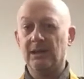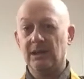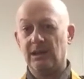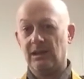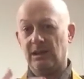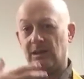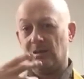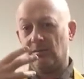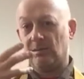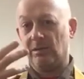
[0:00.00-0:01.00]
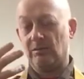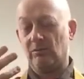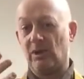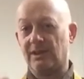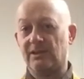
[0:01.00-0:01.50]
He
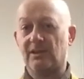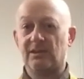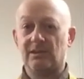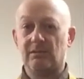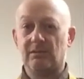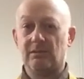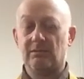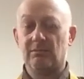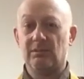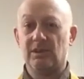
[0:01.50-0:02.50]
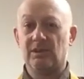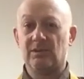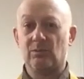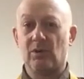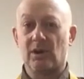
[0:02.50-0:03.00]
writes
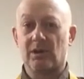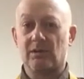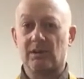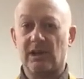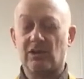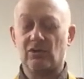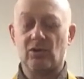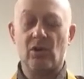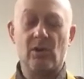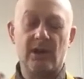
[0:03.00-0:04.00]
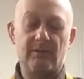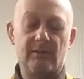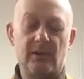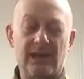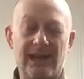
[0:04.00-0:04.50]
this work, the Genjo Koan,
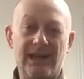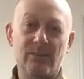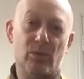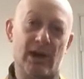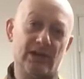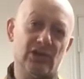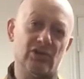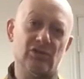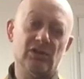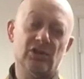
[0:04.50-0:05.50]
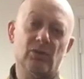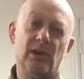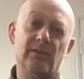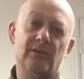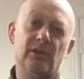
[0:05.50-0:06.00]
for a lay practitioner in
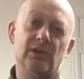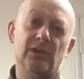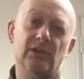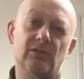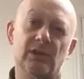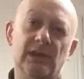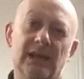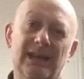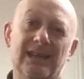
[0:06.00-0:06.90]
1233.